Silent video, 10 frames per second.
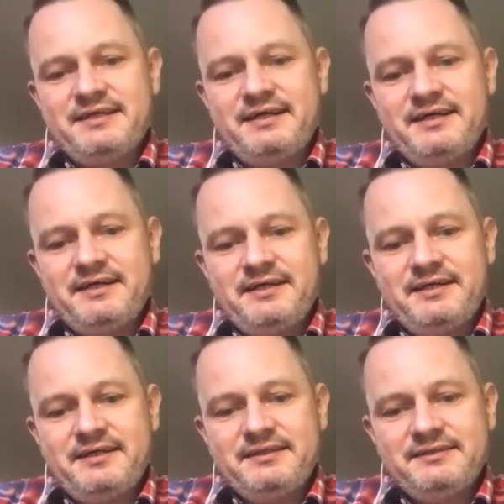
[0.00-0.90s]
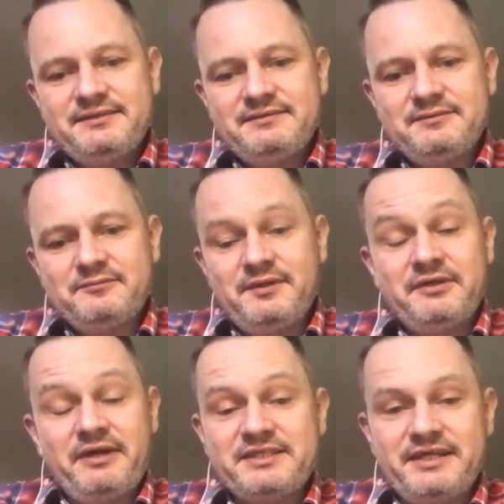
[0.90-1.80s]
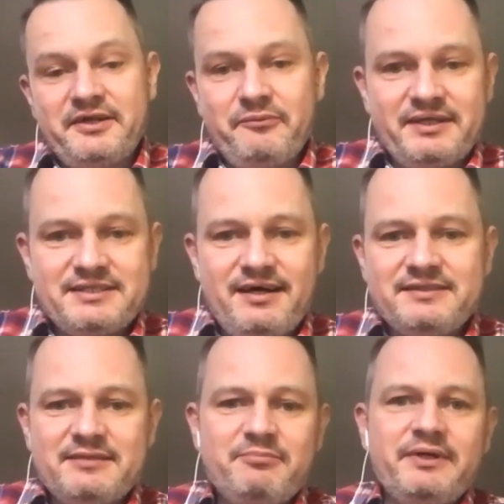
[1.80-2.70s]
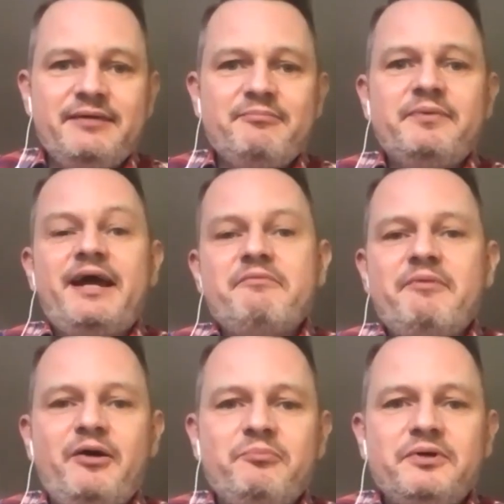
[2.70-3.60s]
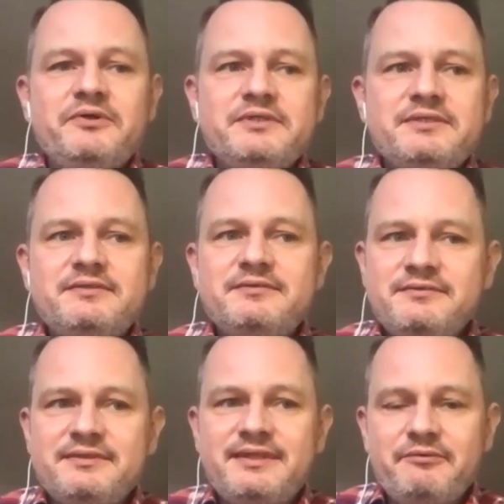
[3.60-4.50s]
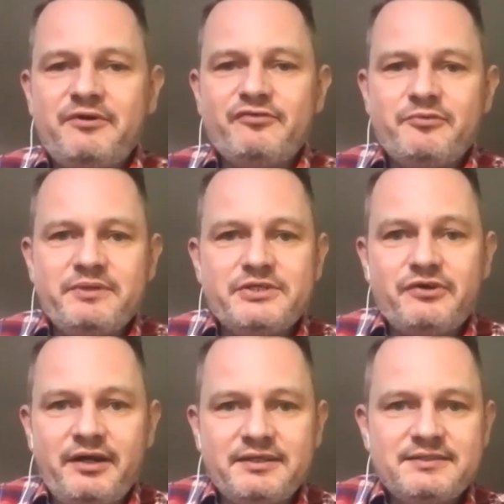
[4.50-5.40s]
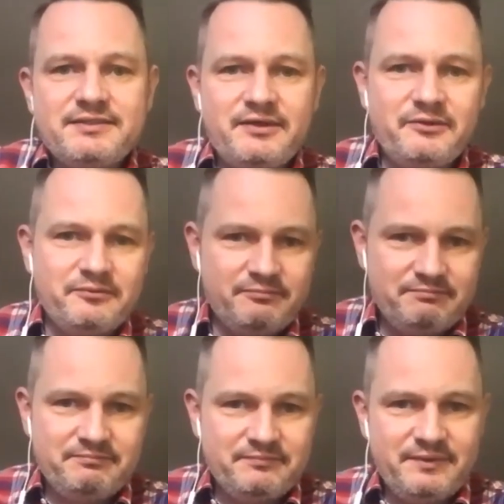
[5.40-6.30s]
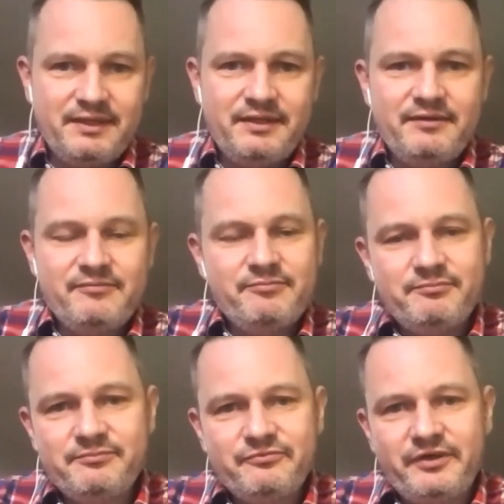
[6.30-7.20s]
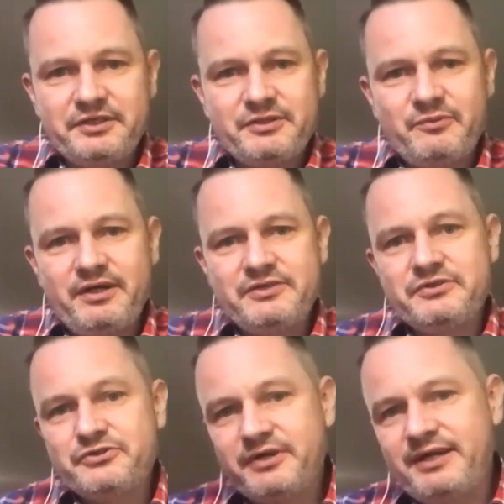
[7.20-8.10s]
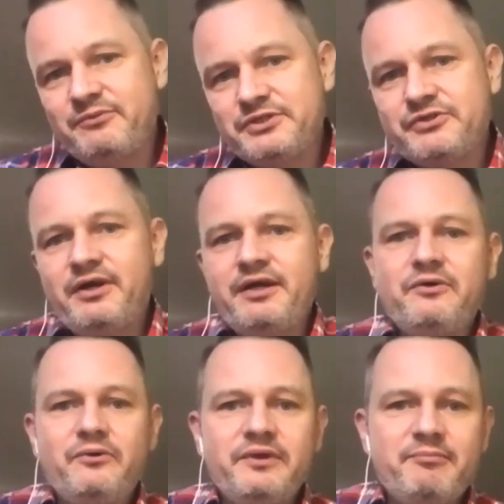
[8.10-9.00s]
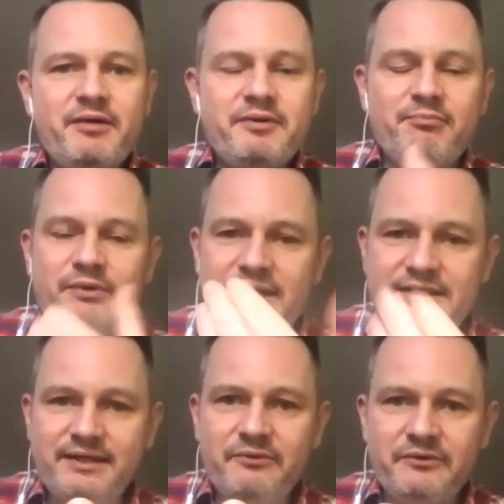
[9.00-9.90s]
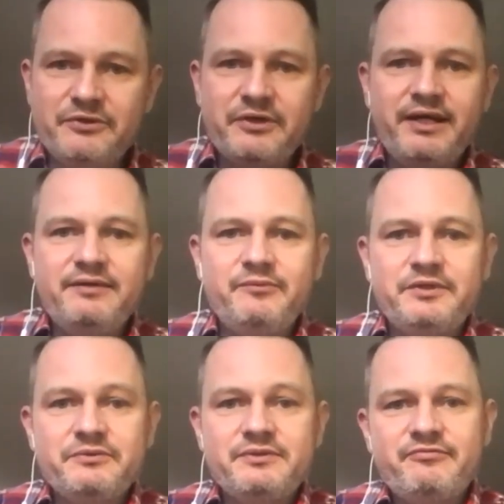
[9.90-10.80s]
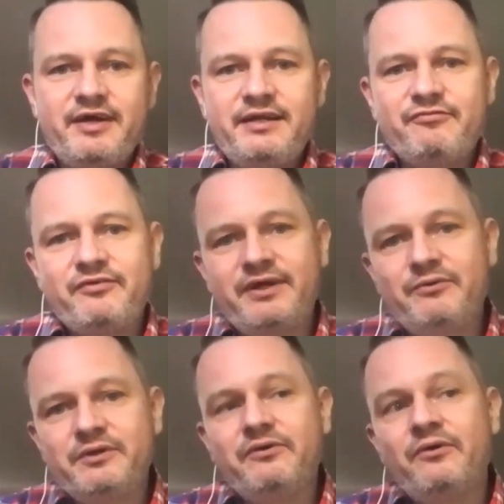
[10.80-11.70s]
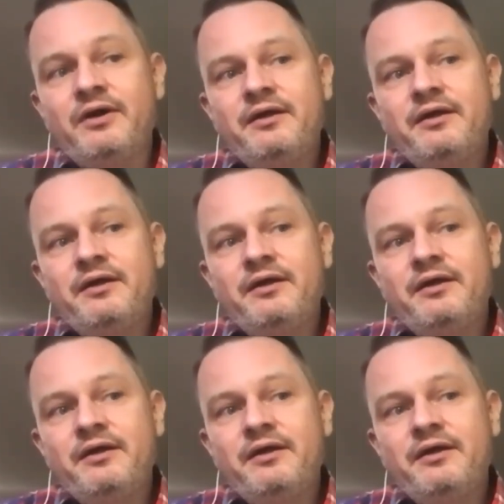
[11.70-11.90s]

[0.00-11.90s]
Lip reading: Well, I don't actually know when it started, but it became about because there would often be strikes. So French workers on the train would strike, or there might be a breakdown on the train, which was fairly frequent, or